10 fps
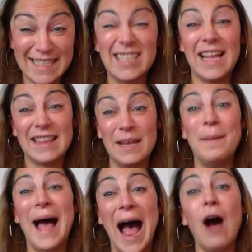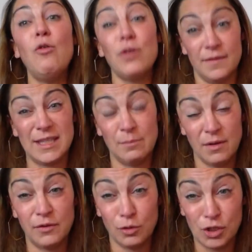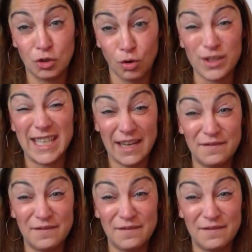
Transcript: is to let them out of some of those chores